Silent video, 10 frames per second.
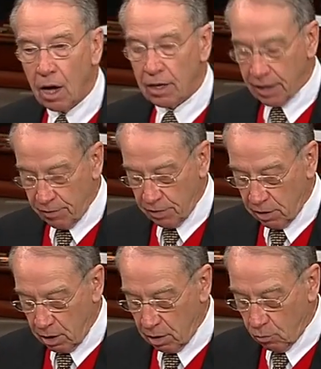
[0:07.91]
Given
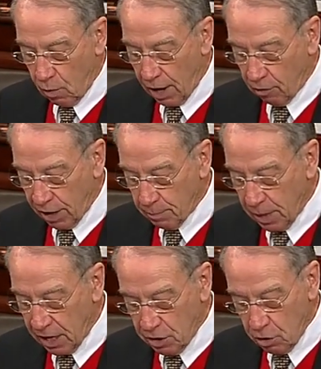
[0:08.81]
the rhetoric
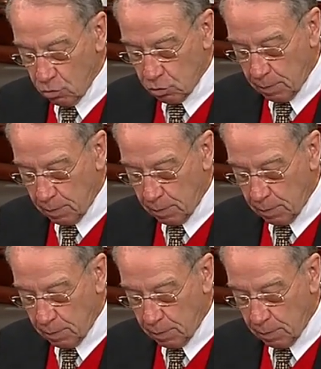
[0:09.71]
being used